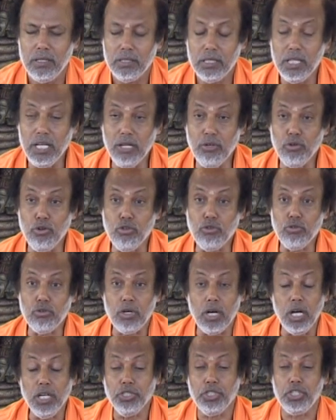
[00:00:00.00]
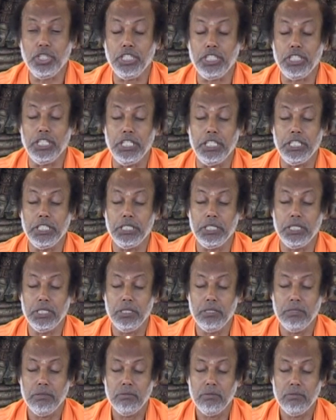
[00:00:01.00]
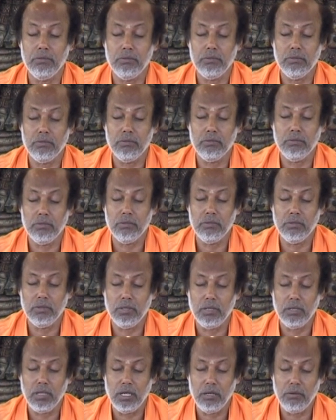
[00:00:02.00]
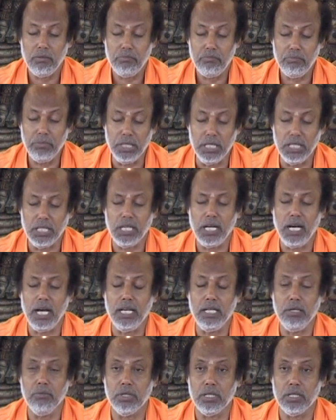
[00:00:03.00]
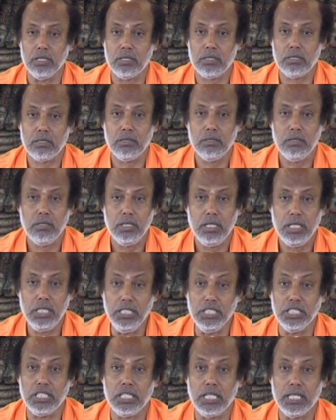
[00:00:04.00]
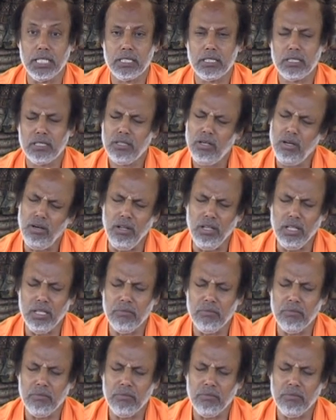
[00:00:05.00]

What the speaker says: Then you go to conscious entity, bigger animals, insects, all